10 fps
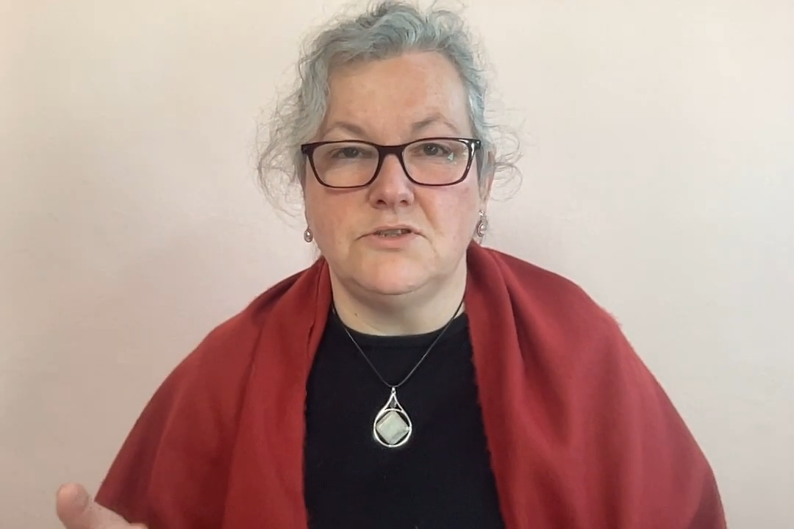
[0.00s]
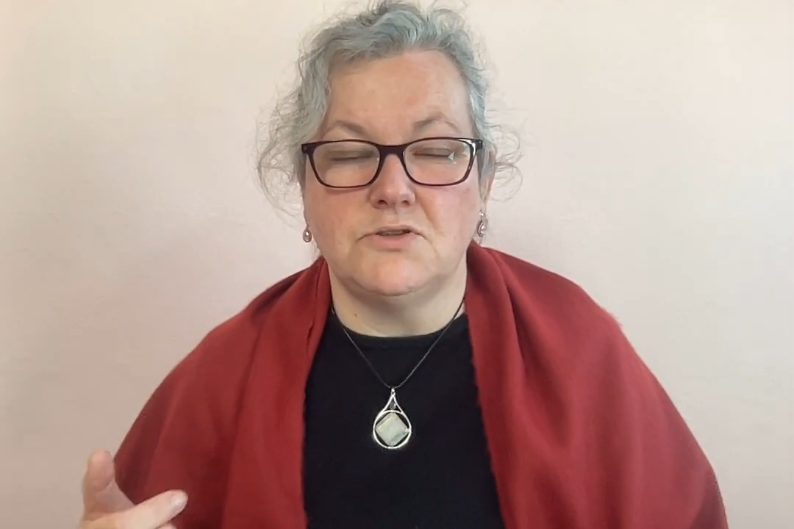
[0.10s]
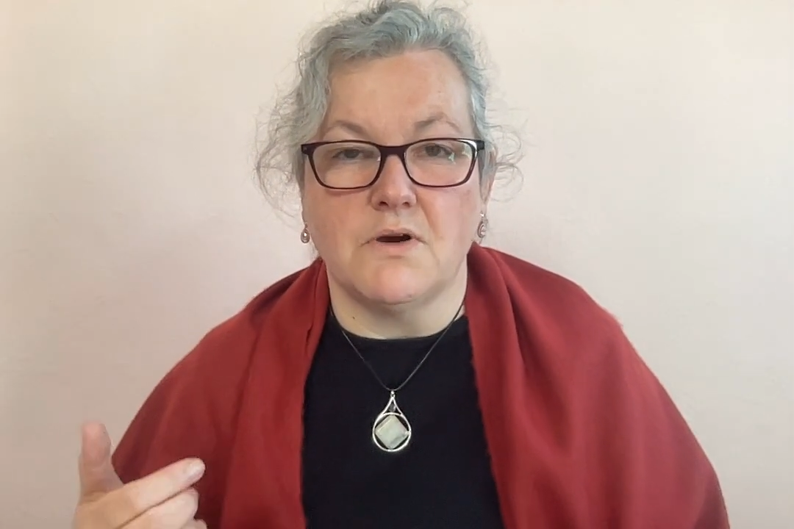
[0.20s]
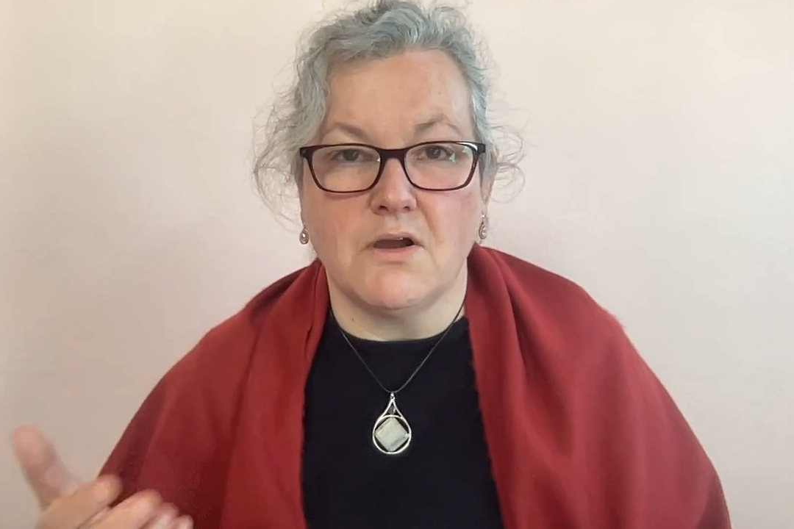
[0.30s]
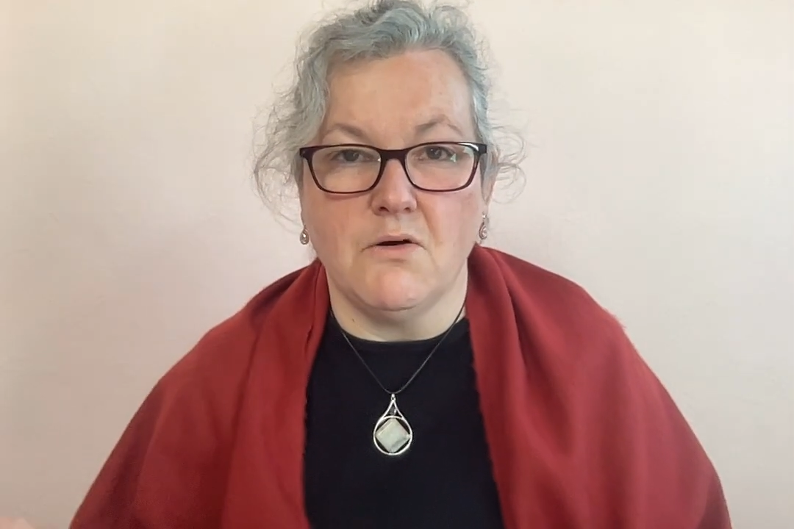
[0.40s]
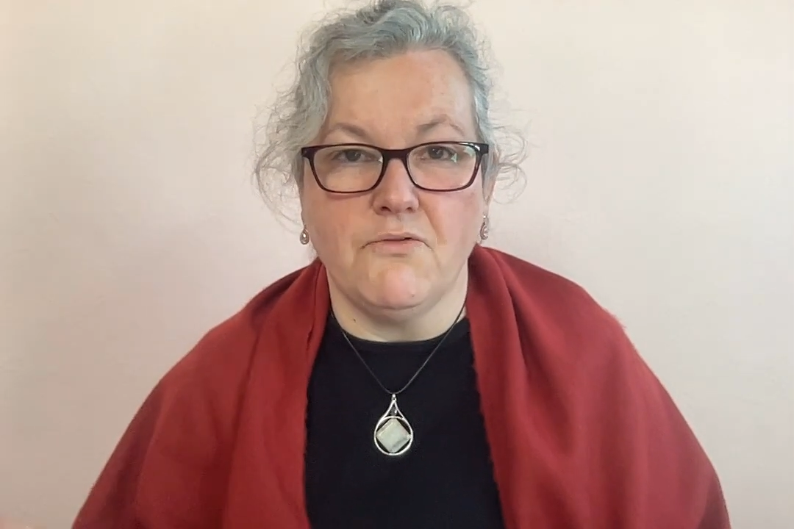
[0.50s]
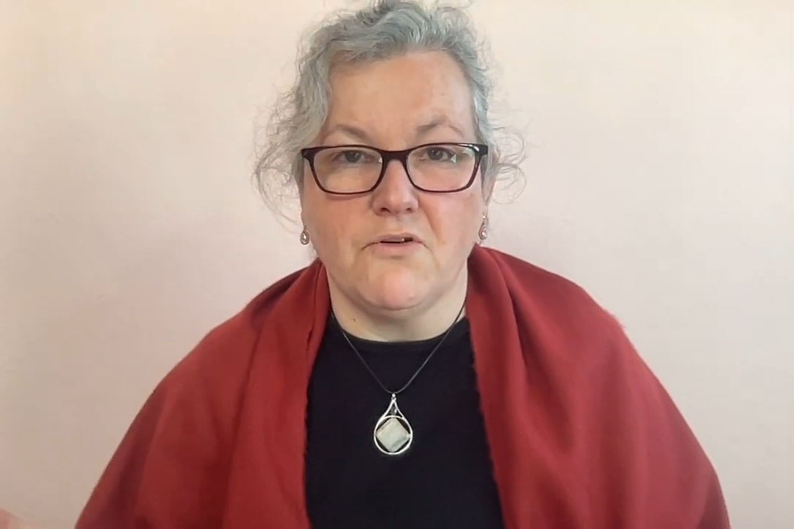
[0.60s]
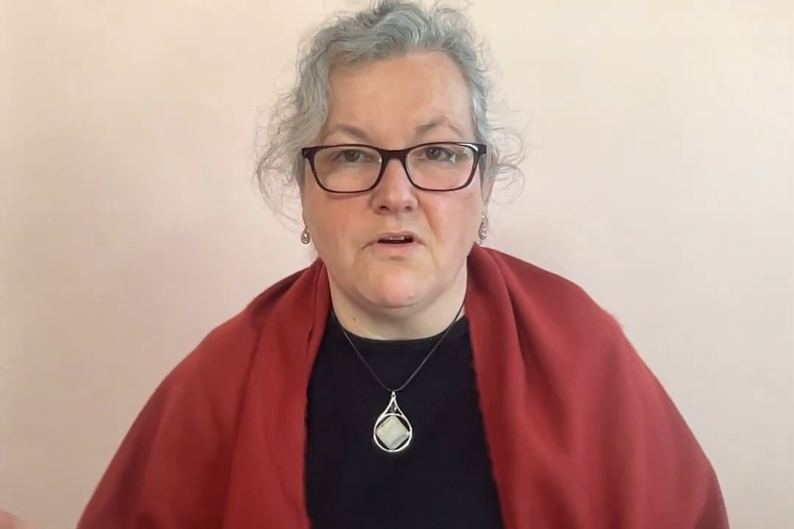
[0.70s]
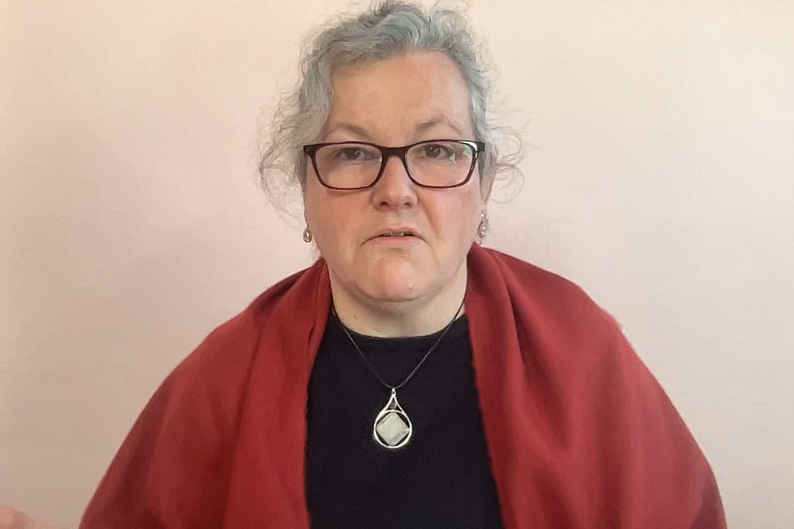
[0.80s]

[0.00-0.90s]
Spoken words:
do I go for it,